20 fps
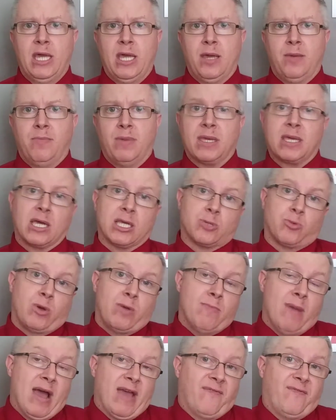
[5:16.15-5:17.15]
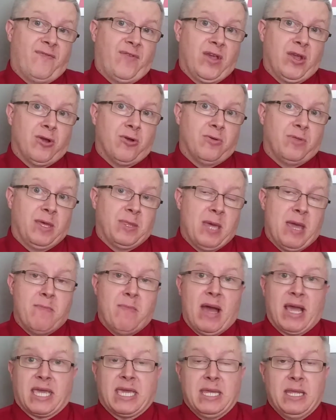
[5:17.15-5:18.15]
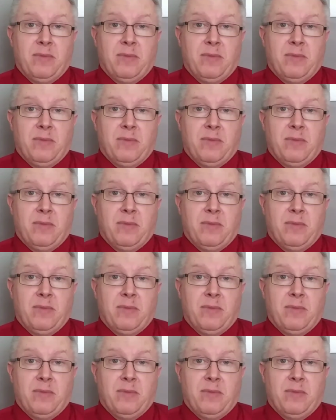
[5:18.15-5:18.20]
Because we might fear that they might get